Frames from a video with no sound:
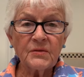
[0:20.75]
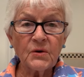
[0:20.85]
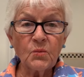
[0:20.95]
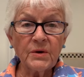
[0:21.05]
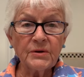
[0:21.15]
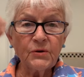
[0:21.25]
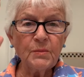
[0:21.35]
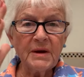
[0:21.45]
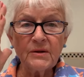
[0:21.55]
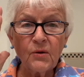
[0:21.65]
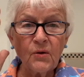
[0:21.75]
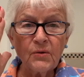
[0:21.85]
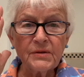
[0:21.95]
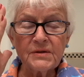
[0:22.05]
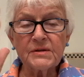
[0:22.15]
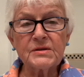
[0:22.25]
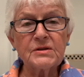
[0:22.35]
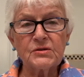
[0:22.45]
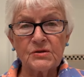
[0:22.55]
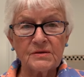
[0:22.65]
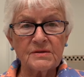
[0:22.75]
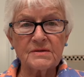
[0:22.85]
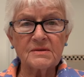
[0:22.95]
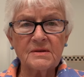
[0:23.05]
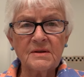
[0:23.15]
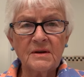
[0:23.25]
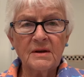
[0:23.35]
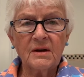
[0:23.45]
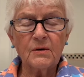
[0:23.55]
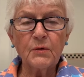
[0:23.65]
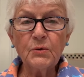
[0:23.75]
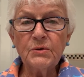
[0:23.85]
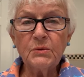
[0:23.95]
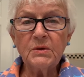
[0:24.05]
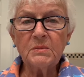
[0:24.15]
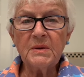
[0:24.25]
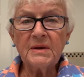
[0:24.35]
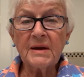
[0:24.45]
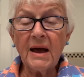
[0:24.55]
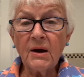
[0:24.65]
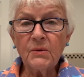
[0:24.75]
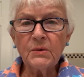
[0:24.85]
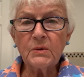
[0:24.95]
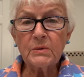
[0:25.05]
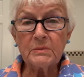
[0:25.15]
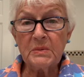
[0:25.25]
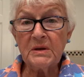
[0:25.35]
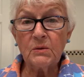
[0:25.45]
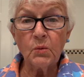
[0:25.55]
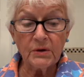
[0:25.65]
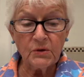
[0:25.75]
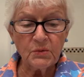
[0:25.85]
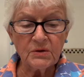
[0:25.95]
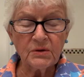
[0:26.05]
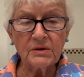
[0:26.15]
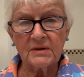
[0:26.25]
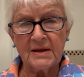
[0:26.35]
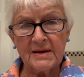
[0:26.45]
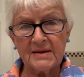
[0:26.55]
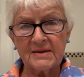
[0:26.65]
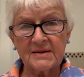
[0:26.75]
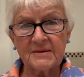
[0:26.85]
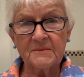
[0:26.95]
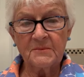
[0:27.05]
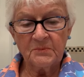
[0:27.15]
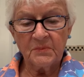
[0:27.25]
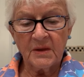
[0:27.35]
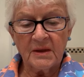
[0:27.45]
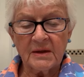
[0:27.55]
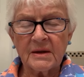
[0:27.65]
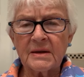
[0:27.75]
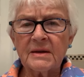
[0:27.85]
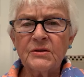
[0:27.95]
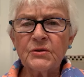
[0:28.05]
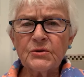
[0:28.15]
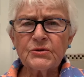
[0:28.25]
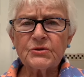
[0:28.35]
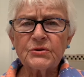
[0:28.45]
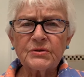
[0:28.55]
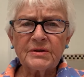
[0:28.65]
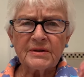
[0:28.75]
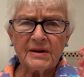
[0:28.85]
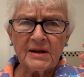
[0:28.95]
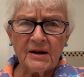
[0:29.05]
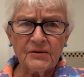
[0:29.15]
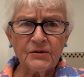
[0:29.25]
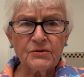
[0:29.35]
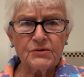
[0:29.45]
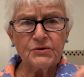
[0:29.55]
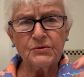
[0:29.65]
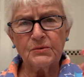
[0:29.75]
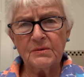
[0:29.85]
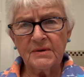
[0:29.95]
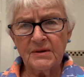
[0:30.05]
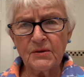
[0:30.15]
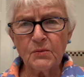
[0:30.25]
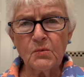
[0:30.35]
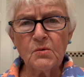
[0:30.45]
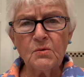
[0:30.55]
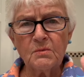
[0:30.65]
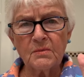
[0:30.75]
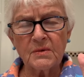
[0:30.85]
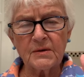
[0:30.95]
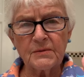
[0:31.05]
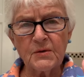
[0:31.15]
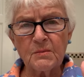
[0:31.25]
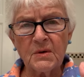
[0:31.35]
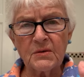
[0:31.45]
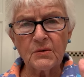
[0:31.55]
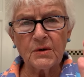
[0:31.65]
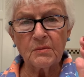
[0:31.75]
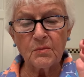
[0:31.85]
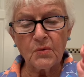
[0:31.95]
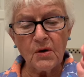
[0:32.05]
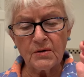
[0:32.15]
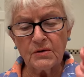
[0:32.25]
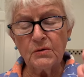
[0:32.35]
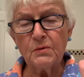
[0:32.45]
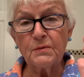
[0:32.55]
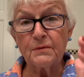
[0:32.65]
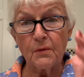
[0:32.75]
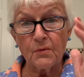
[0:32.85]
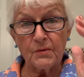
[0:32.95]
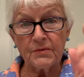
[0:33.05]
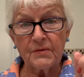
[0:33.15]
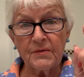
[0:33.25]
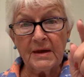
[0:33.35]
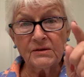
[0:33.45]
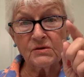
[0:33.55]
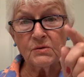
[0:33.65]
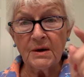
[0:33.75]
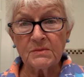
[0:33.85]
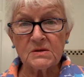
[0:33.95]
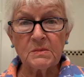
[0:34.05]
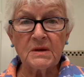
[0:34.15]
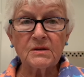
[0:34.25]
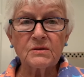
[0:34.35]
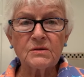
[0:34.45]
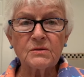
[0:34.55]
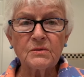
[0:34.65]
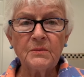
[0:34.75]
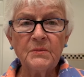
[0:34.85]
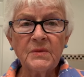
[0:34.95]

the one who made all the decisions of who you would be, how you would be, what you would look like, nurtured and garnered you in the womb of your mother and brought you forth that's who I'm speaking to.